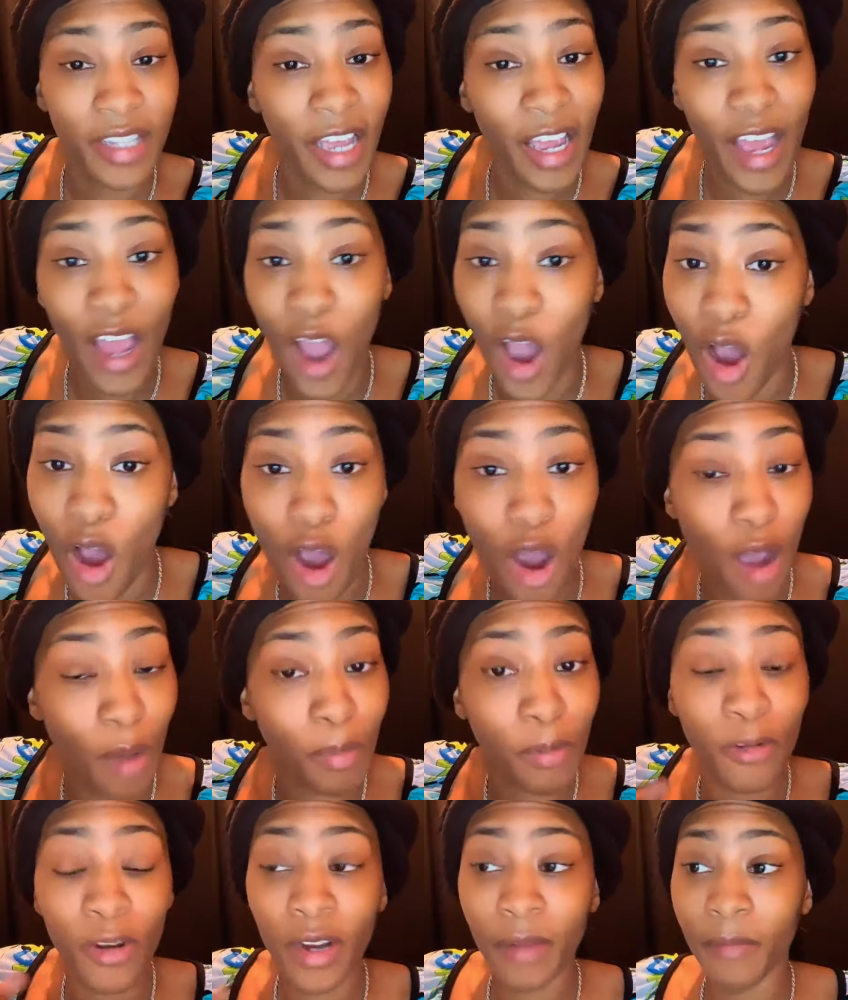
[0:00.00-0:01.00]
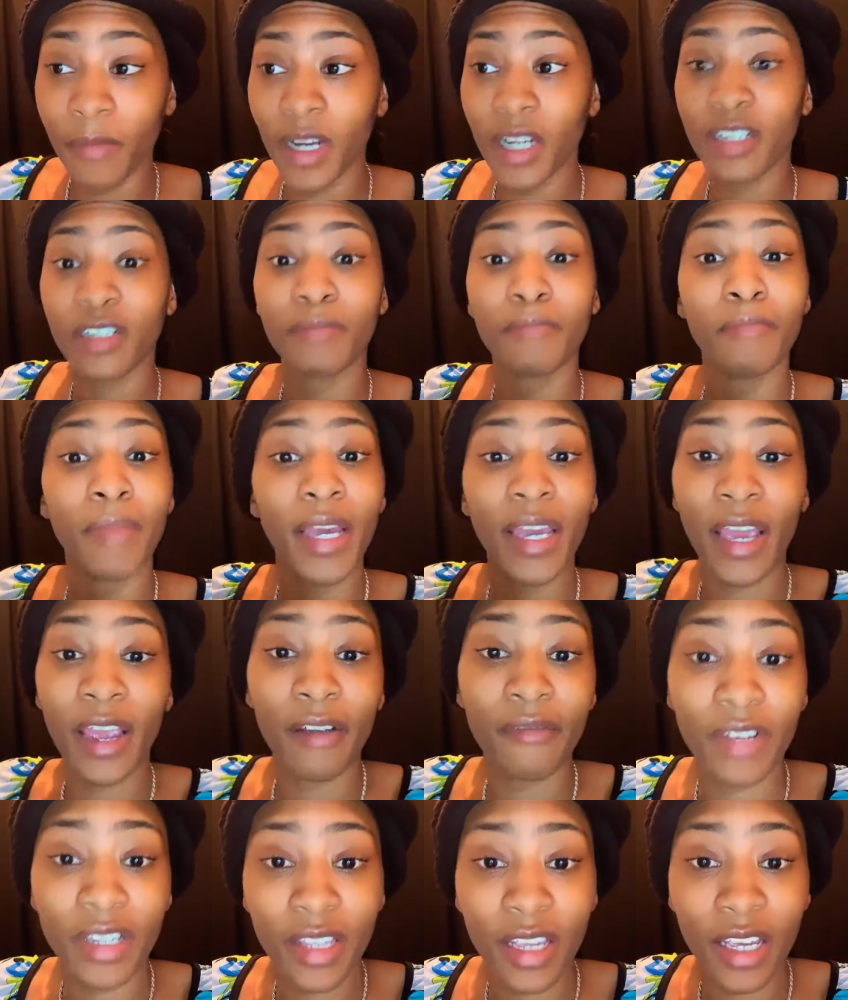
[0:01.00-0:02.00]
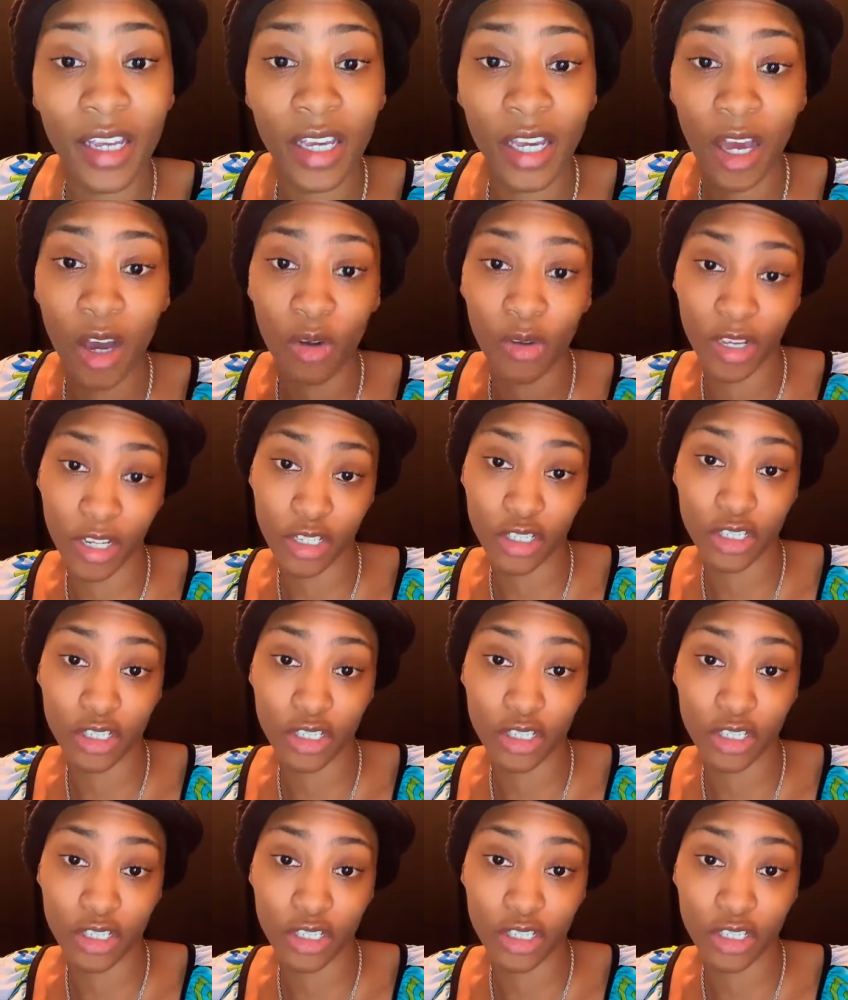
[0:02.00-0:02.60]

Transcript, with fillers: that pretty much make everything go.